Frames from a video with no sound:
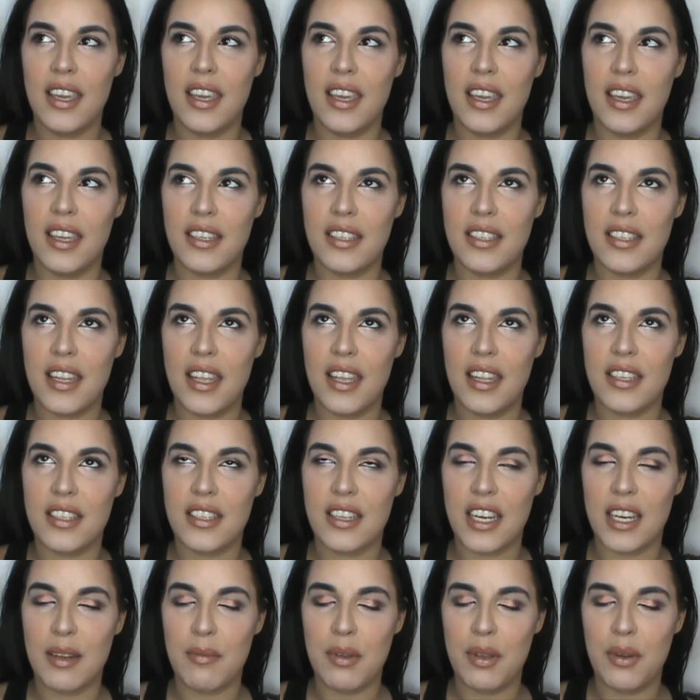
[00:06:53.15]
It's
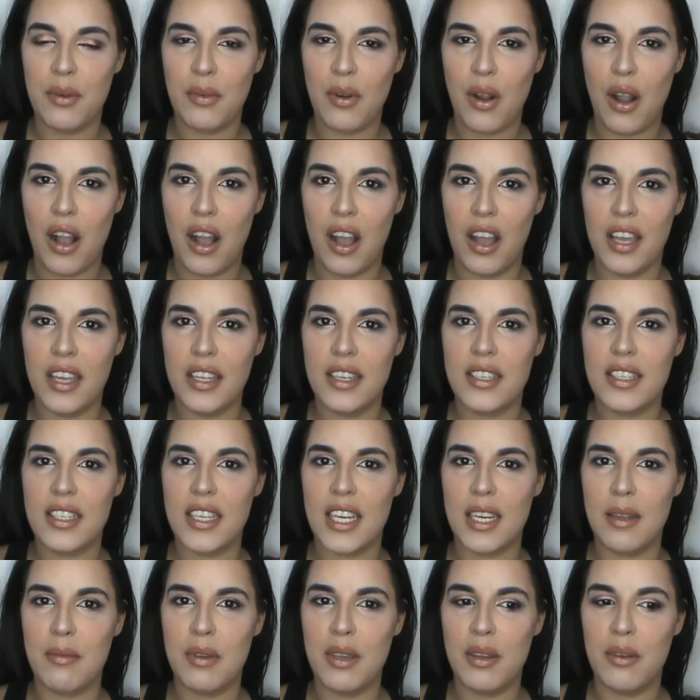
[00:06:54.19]
going to be raw, it's
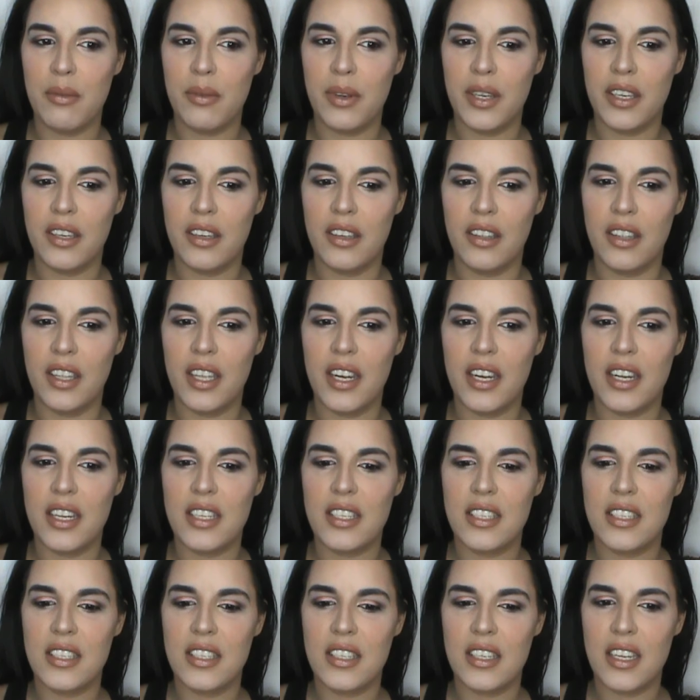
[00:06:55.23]
going to be real, and
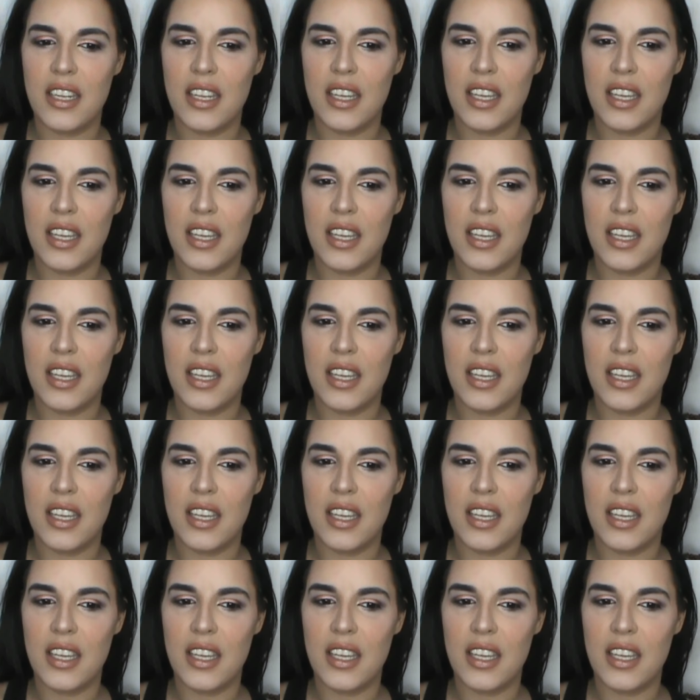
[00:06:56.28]
it's